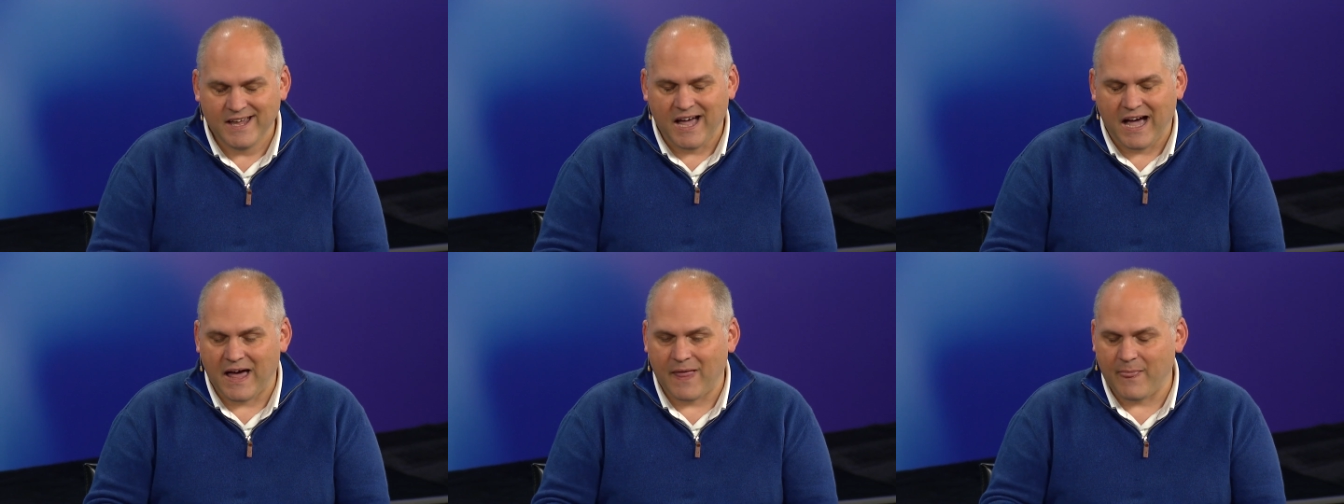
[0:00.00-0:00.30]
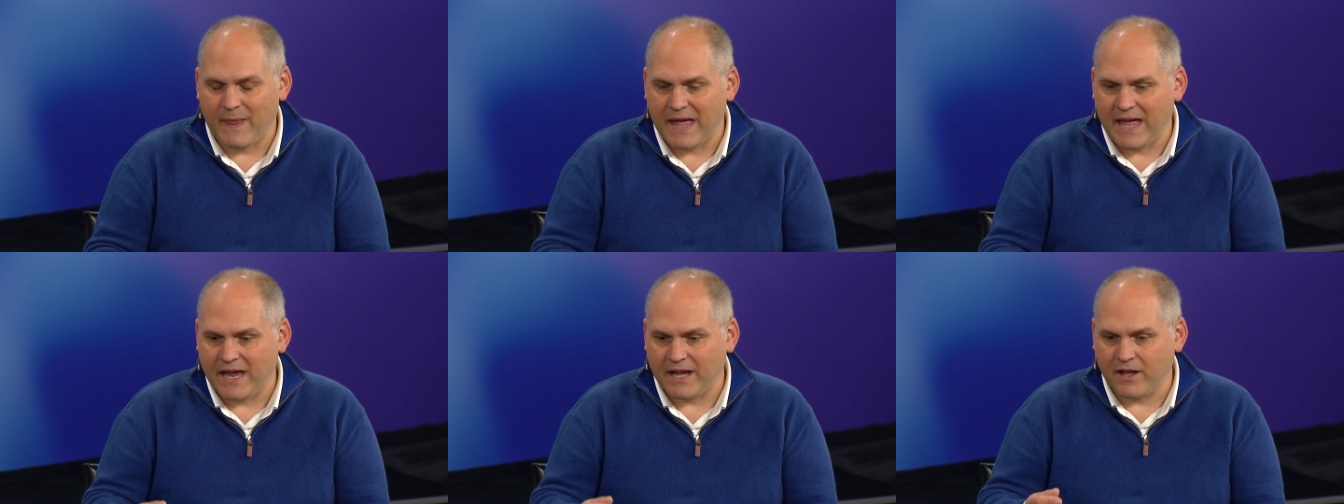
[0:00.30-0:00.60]

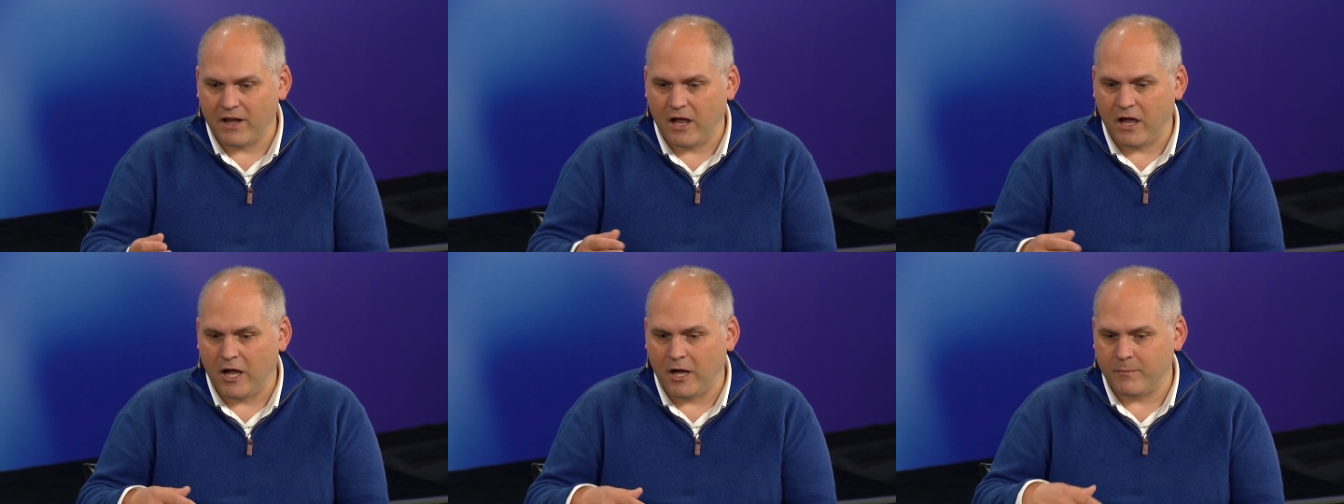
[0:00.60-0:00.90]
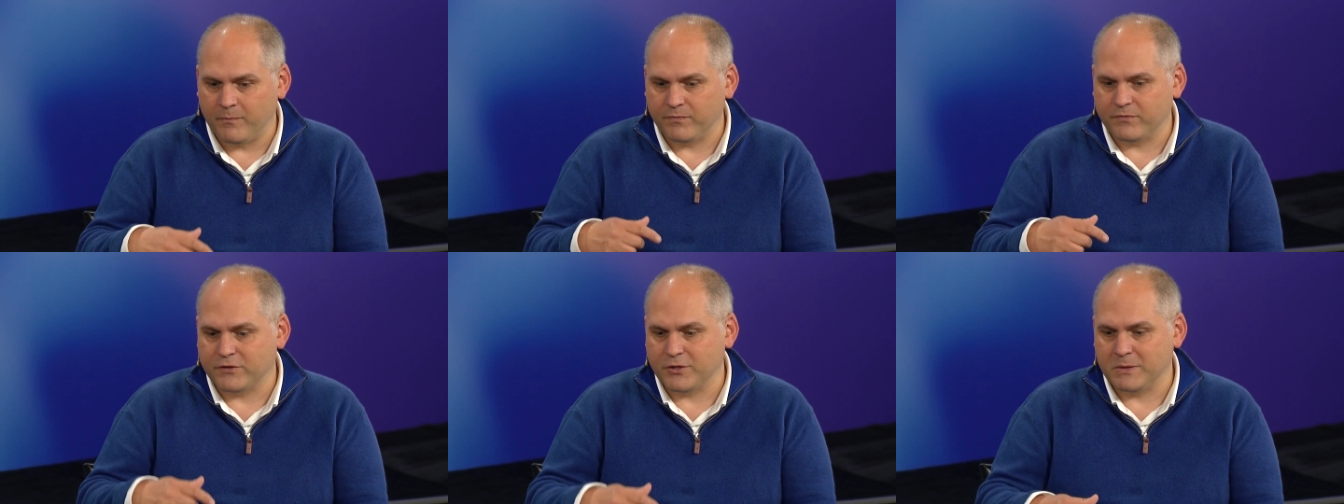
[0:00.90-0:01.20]
And then
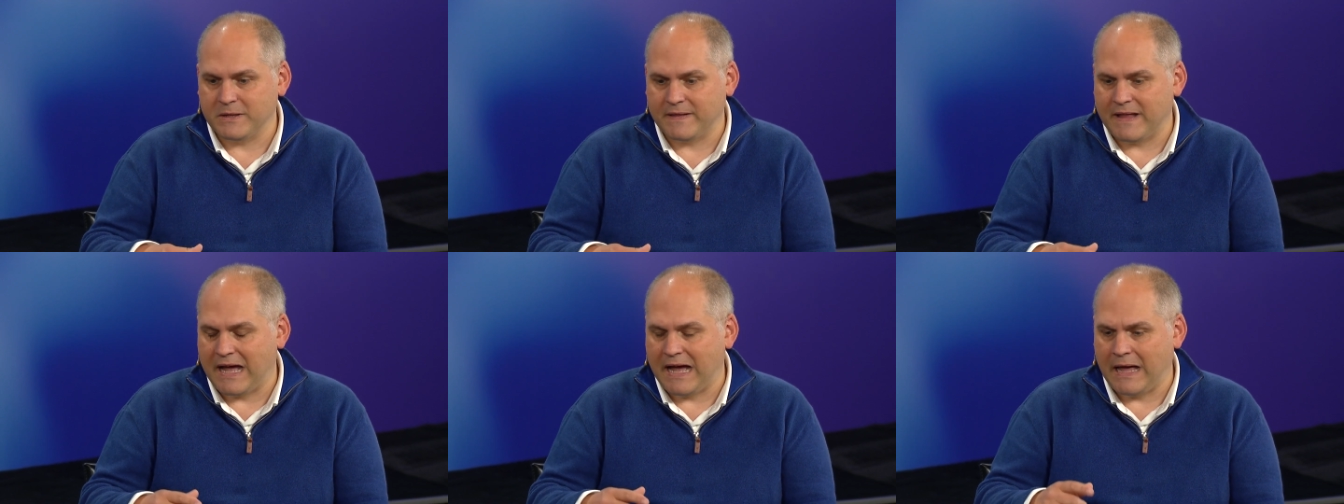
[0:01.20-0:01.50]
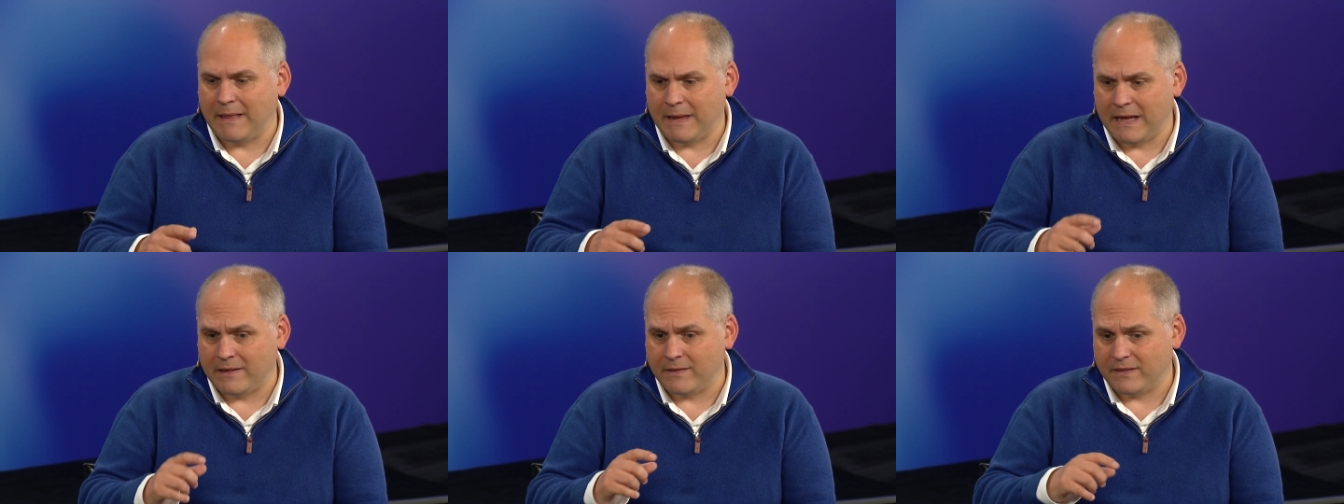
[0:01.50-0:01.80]
um, doing that,
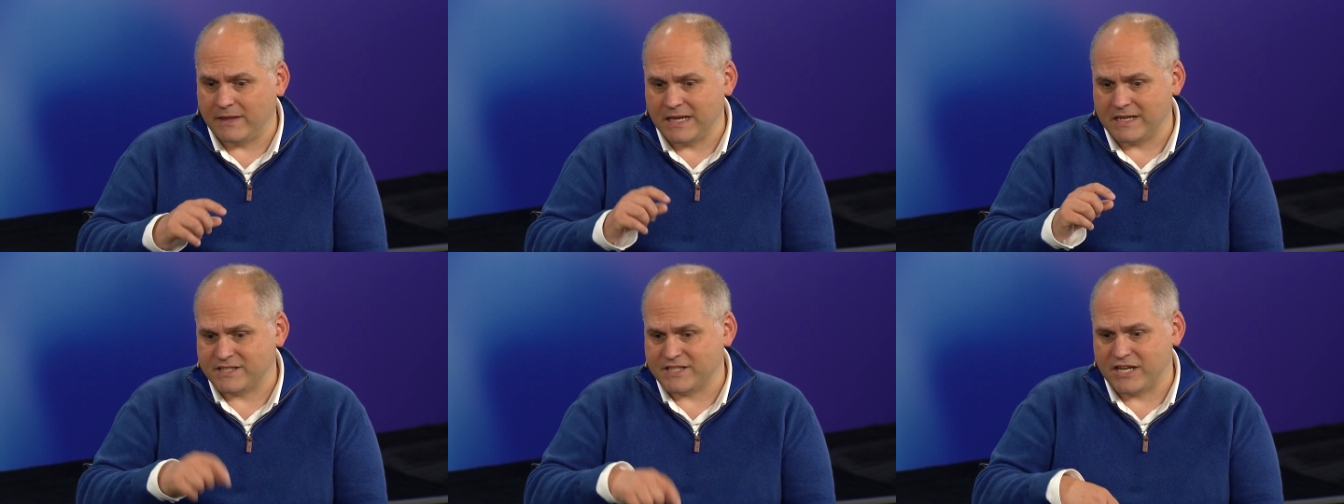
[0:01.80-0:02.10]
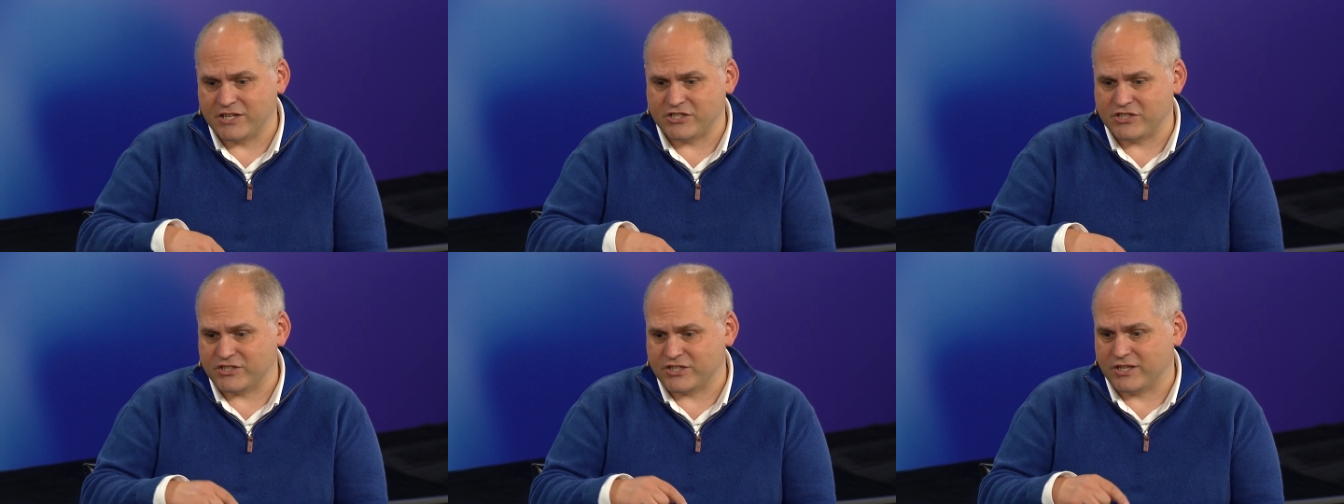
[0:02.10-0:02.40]
and then the
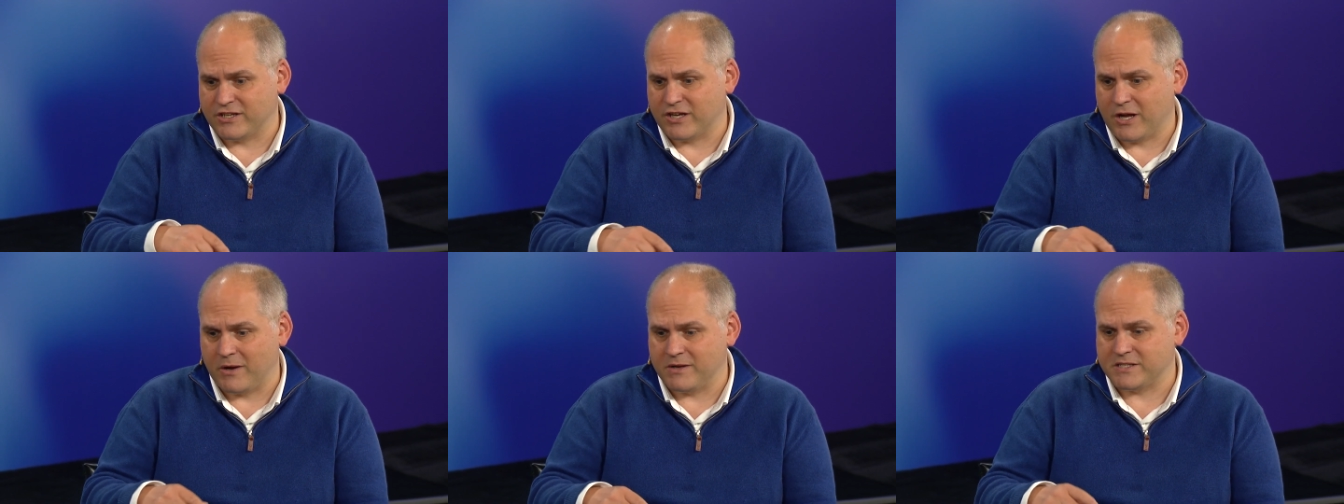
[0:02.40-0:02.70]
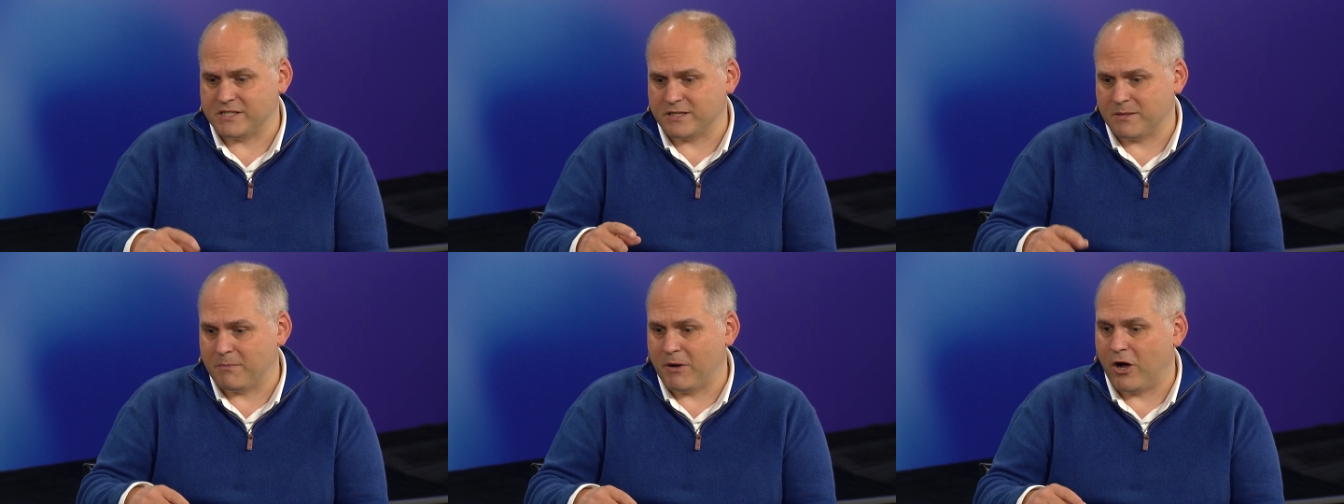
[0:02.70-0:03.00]
extensions can go
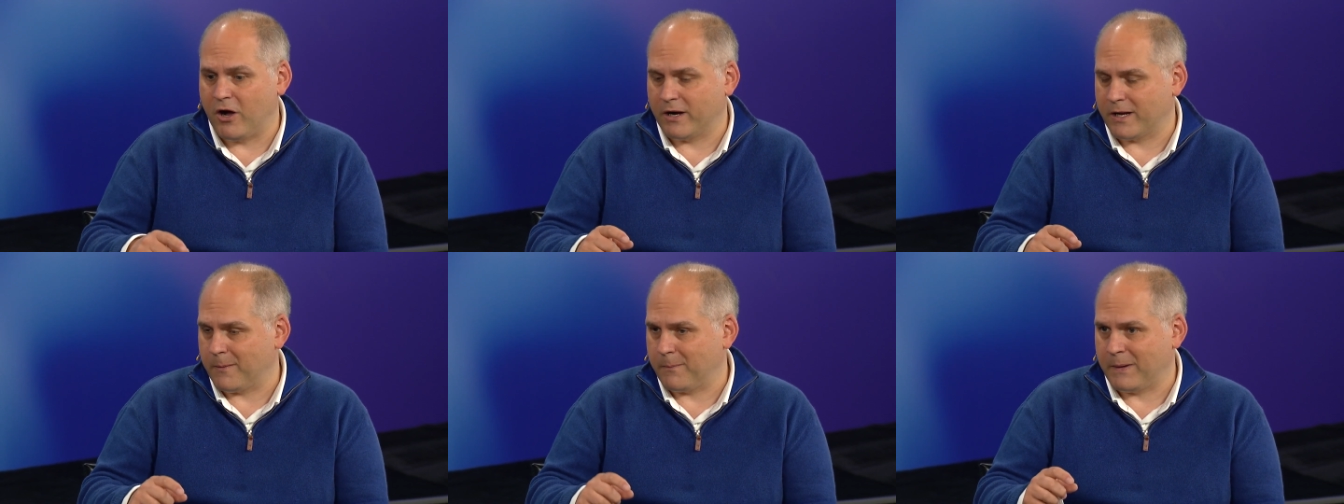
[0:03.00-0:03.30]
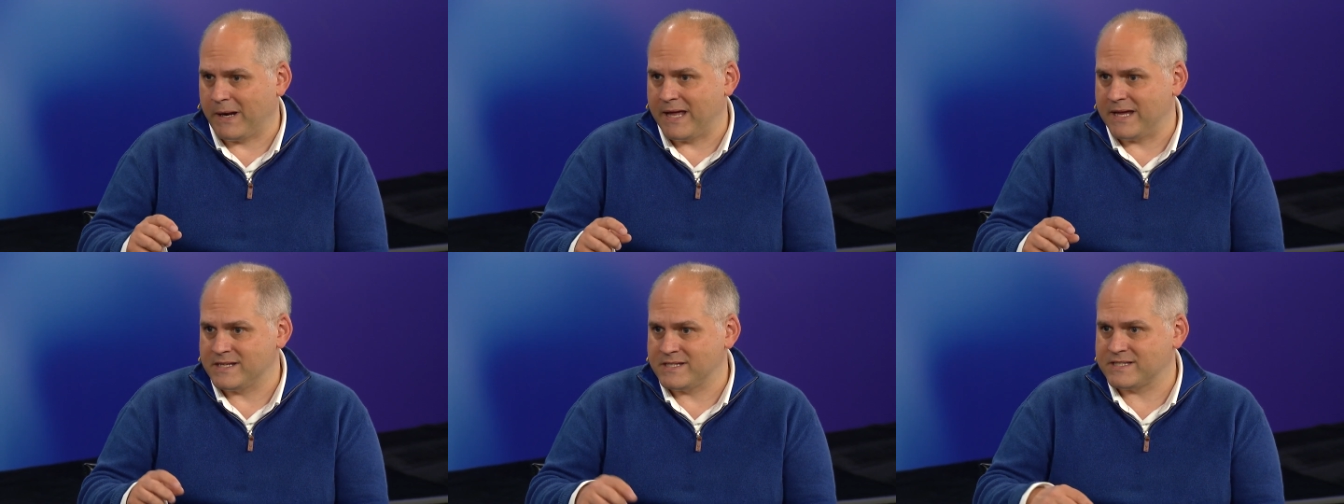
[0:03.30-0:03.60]
into the
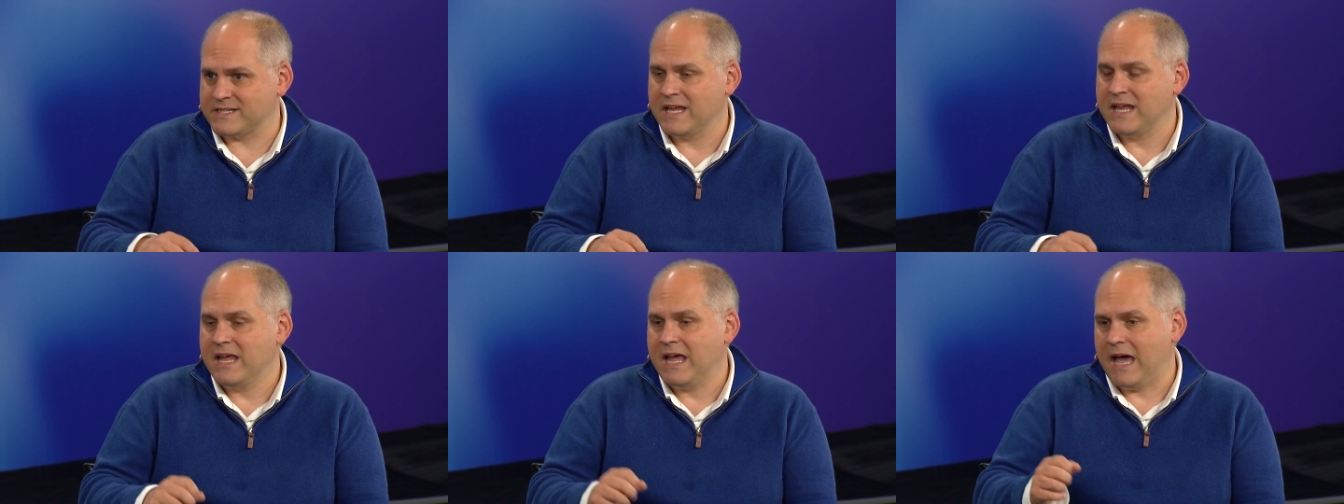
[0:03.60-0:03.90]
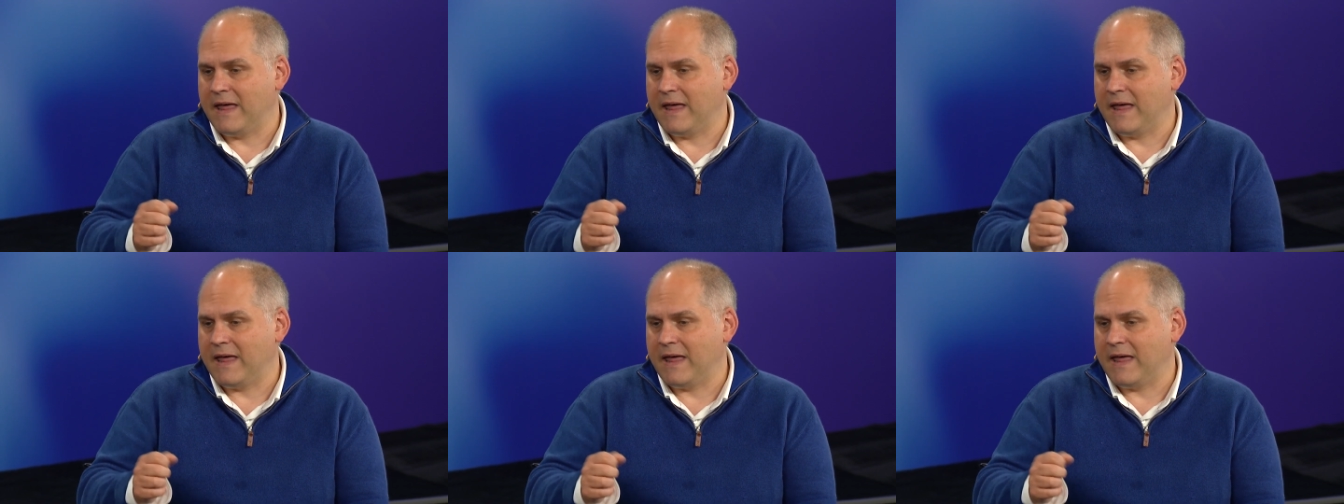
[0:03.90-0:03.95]
marketplace